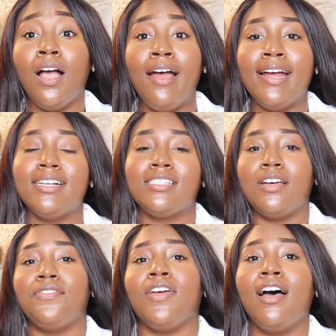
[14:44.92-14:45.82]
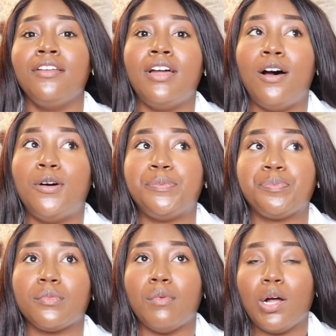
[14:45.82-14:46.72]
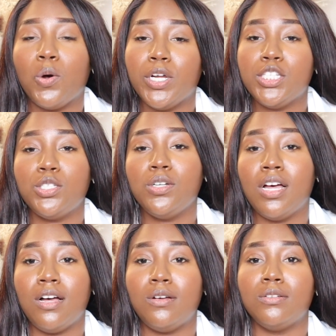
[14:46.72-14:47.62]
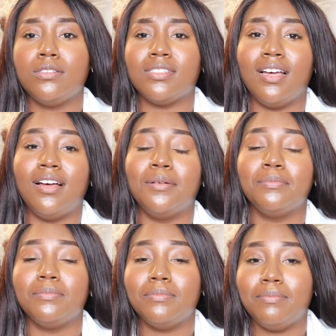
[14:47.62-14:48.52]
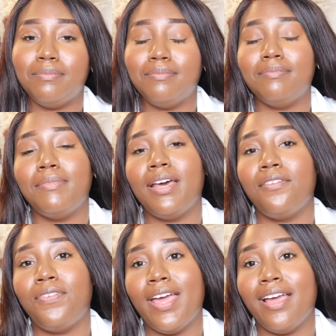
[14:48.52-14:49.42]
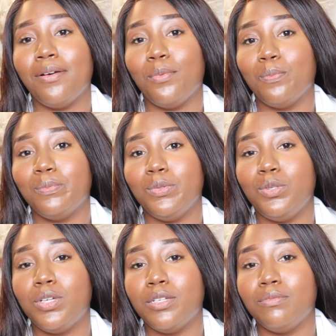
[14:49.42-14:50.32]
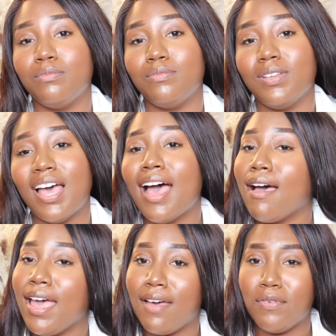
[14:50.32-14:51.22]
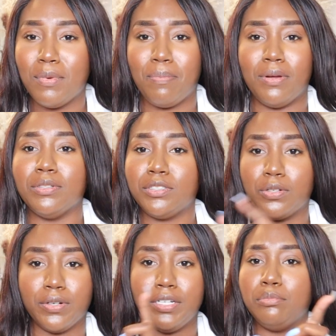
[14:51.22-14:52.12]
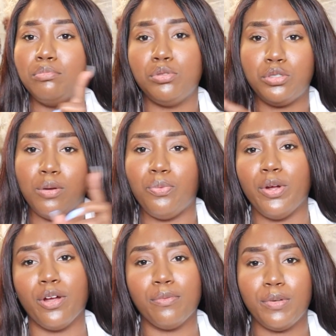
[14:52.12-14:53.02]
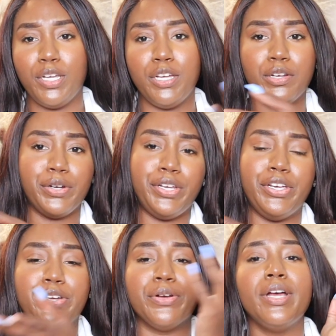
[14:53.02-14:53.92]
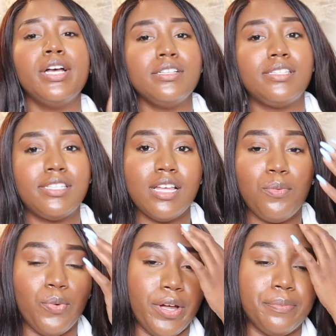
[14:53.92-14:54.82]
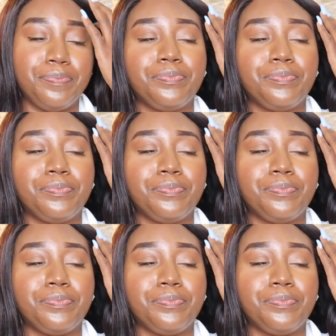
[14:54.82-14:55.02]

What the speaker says: Alright, so if y'all know my quarter two goals, matter of fact, I'll have them up on the screen somewhere, here, somewhere.